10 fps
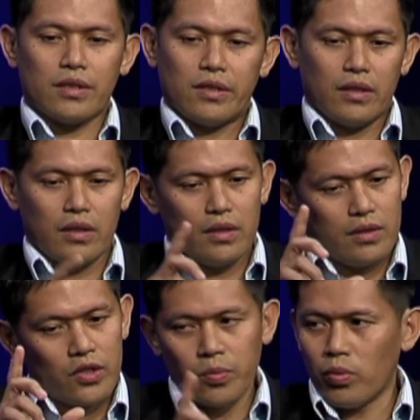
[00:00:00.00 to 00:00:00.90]
just
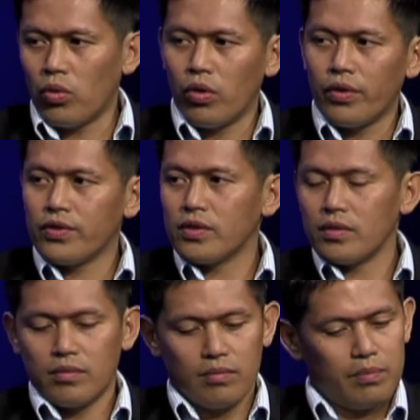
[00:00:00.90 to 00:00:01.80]
in sports,